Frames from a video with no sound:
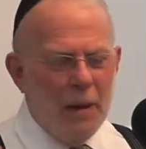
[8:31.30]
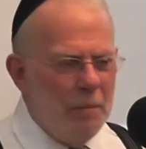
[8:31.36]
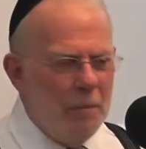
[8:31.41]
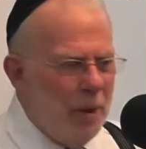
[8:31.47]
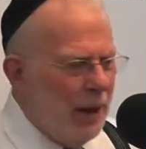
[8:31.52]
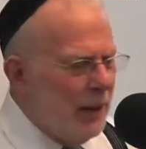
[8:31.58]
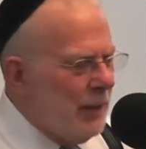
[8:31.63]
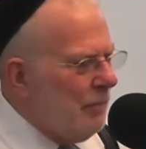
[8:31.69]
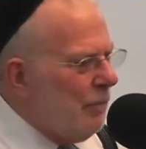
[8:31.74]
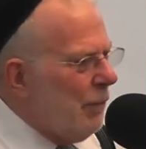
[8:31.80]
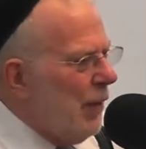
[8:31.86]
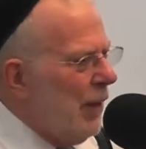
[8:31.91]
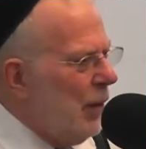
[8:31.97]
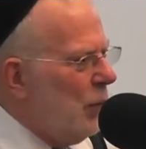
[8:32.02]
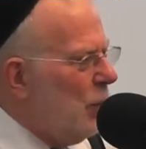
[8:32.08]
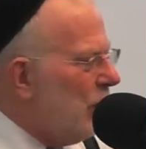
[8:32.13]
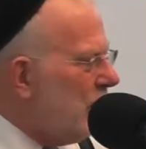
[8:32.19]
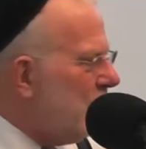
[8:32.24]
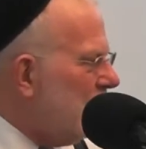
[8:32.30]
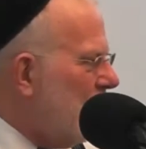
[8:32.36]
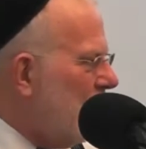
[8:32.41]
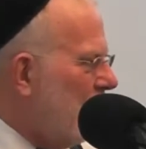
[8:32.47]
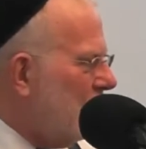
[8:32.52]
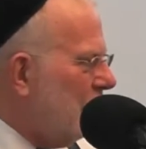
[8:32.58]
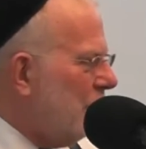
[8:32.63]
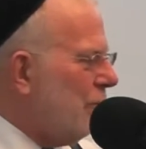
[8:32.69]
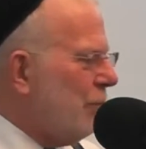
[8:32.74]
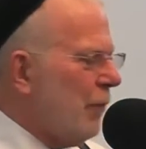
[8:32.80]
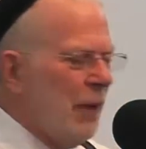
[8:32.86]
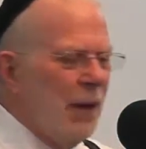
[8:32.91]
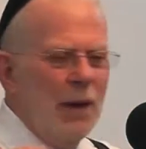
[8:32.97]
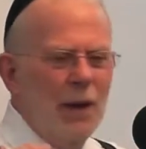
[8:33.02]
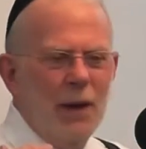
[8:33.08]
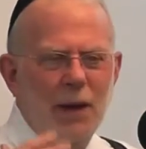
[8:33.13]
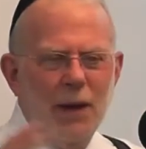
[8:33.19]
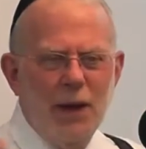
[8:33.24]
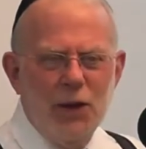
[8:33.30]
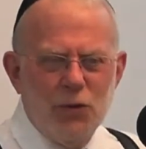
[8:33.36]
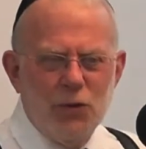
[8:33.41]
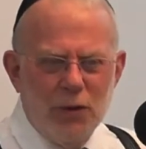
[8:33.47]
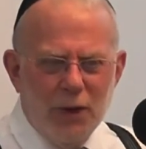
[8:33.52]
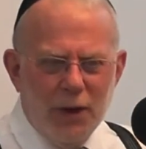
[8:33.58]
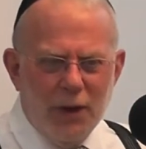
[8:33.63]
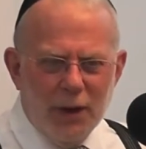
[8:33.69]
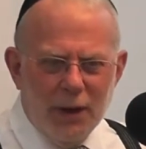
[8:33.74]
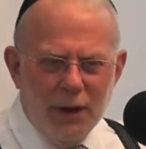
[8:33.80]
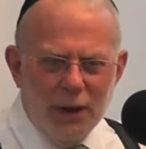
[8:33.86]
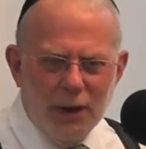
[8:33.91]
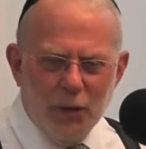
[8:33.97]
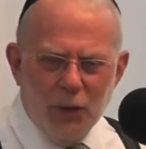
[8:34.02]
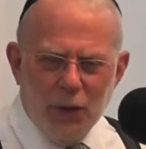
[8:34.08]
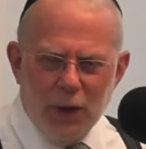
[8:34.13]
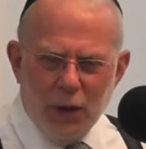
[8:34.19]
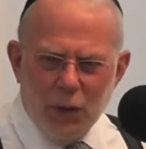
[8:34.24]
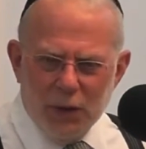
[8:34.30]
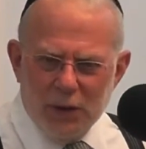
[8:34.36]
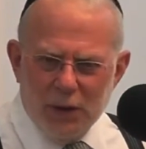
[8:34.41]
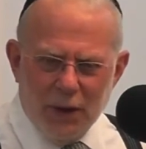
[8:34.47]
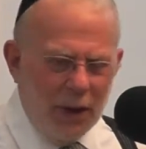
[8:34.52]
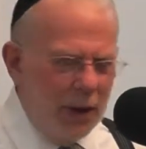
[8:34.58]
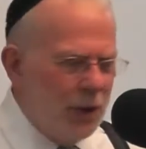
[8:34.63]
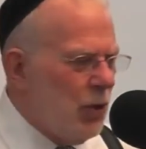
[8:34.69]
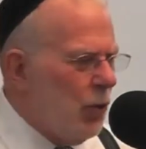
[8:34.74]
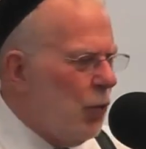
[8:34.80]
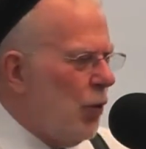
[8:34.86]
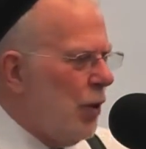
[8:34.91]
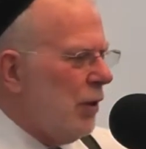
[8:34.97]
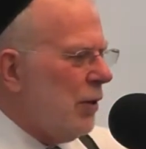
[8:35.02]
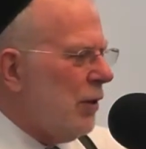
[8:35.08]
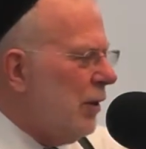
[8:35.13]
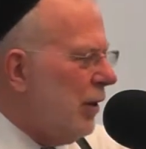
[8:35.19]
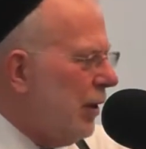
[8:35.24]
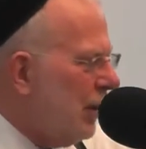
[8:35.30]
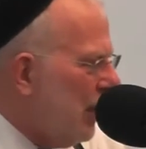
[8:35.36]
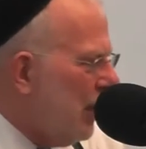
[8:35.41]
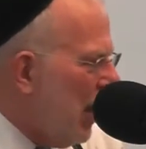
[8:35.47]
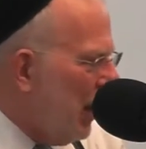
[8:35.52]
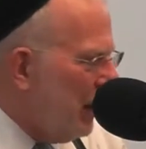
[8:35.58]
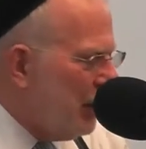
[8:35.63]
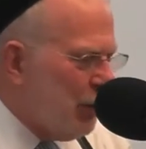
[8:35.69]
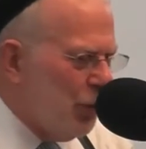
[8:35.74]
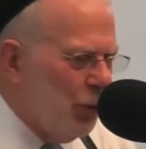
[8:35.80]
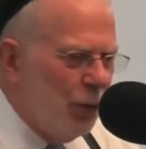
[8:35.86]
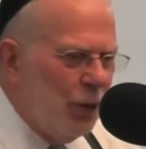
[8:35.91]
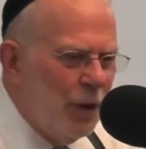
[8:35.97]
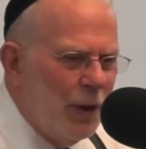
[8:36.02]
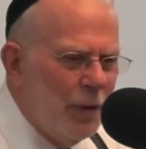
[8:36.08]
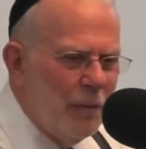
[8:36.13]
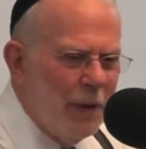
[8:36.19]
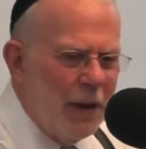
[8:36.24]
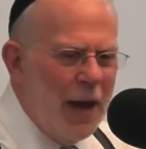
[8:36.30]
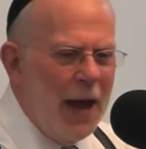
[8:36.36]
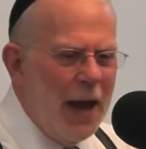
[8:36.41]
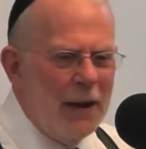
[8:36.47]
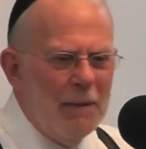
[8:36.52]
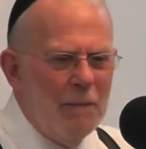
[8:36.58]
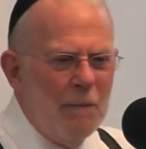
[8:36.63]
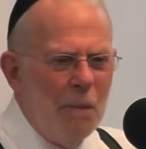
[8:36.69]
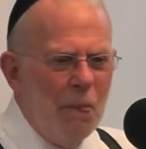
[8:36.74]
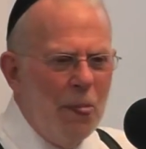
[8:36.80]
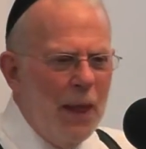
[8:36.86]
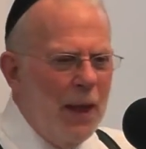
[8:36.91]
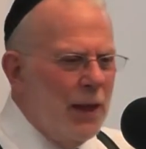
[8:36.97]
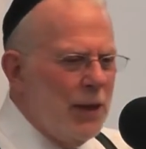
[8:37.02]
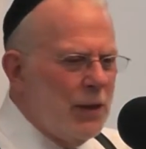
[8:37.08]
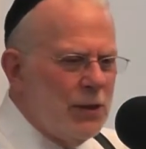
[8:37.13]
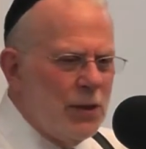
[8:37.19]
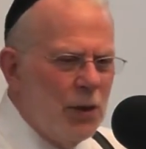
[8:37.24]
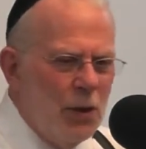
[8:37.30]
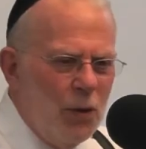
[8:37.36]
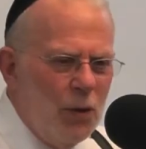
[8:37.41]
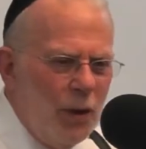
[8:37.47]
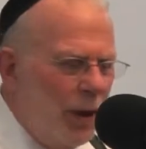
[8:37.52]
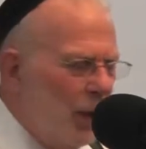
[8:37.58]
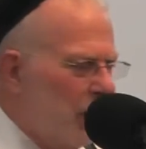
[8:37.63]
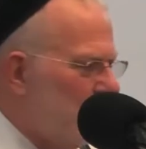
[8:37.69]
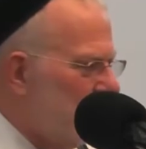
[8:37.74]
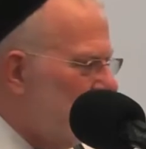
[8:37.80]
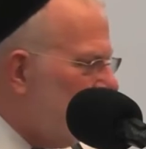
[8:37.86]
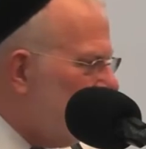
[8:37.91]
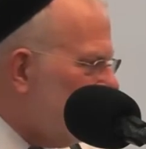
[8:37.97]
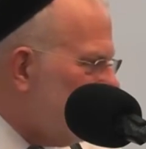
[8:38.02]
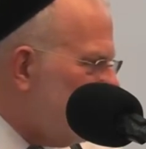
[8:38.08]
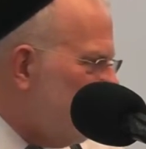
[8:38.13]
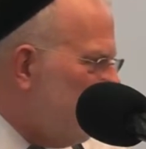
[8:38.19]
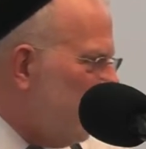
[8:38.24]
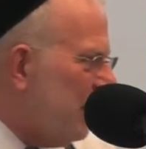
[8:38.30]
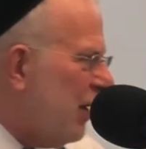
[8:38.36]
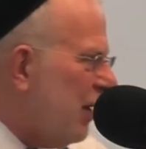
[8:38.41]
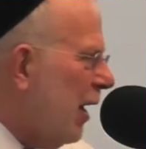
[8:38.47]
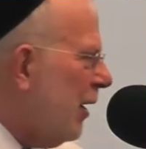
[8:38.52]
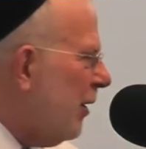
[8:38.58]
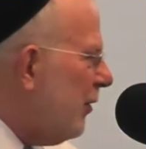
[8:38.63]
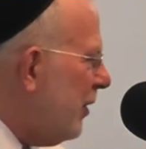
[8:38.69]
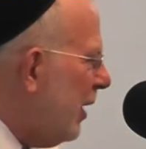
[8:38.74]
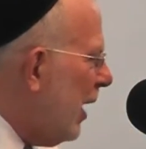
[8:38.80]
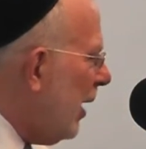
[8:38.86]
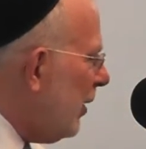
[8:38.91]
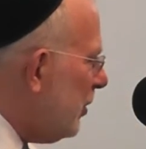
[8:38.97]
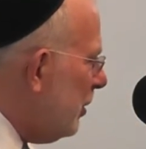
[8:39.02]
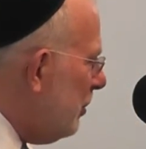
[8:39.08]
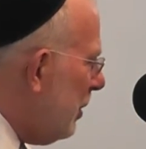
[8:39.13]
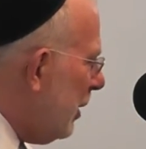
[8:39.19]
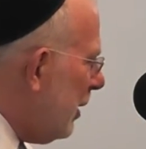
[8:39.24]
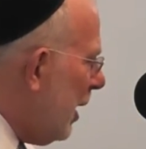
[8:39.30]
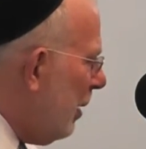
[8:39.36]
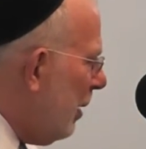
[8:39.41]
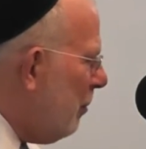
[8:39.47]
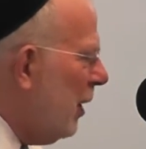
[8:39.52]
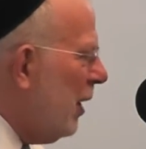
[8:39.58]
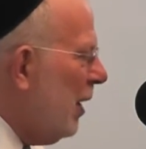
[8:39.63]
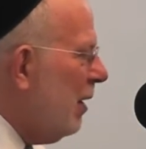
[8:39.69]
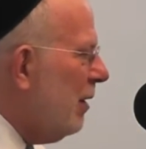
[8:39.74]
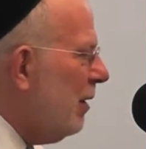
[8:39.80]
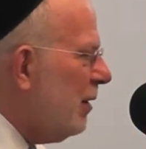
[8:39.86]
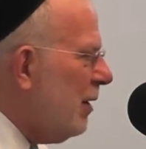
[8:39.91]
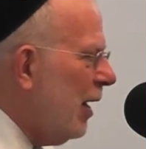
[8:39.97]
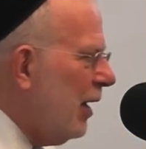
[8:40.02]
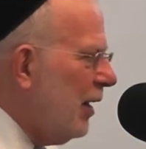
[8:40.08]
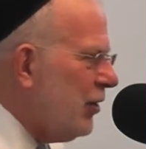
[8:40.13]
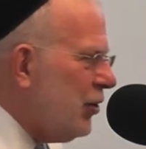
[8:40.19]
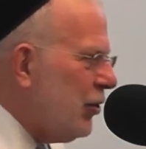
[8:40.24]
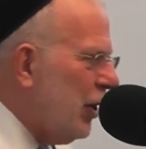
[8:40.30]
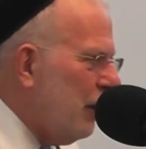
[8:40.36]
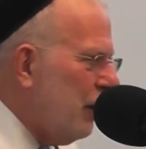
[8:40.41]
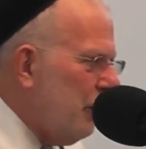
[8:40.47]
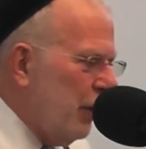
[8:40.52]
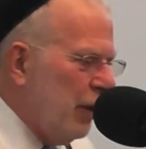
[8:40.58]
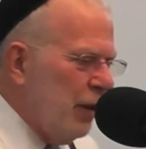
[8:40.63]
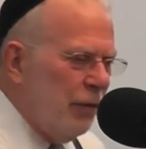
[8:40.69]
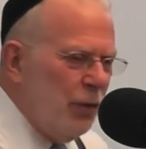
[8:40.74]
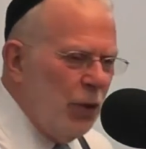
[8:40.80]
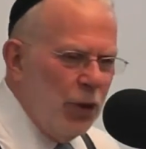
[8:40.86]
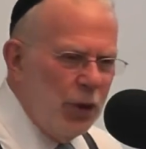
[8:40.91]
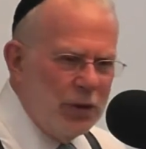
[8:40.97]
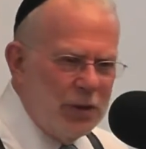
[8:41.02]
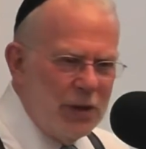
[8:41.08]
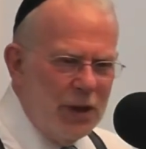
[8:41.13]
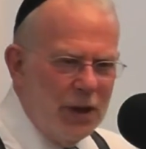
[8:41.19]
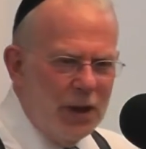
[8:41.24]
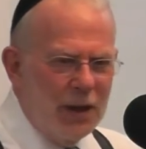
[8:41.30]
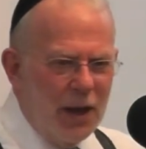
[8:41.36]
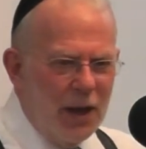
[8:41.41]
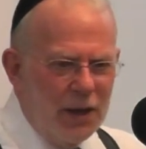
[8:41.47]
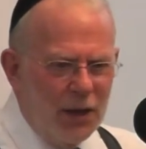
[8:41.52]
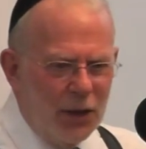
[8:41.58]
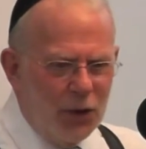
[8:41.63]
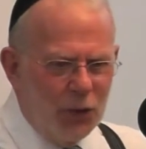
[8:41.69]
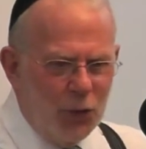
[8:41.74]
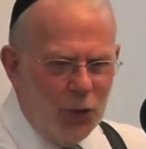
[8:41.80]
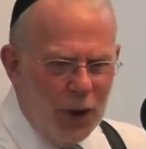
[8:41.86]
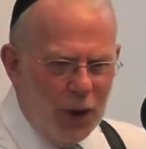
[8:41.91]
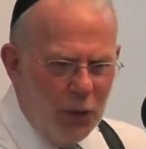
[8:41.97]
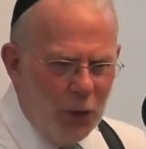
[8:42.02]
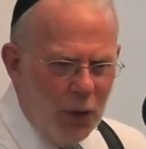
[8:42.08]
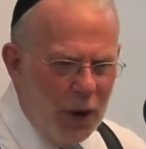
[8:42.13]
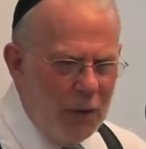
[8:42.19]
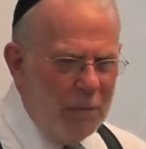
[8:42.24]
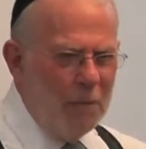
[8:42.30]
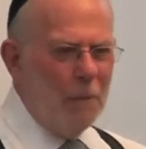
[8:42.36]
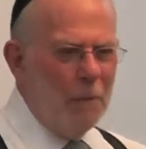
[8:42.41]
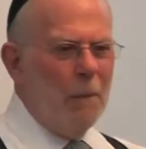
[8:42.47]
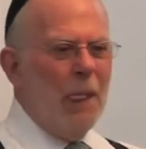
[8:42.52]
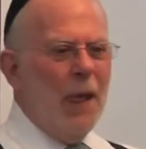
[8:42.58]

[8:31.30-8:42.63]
but he was not, he, he, when he was at DeWitt Clinton High School in Manhattan, so he was interested in tennis. He actually became the tennis champion of New York City in 1921.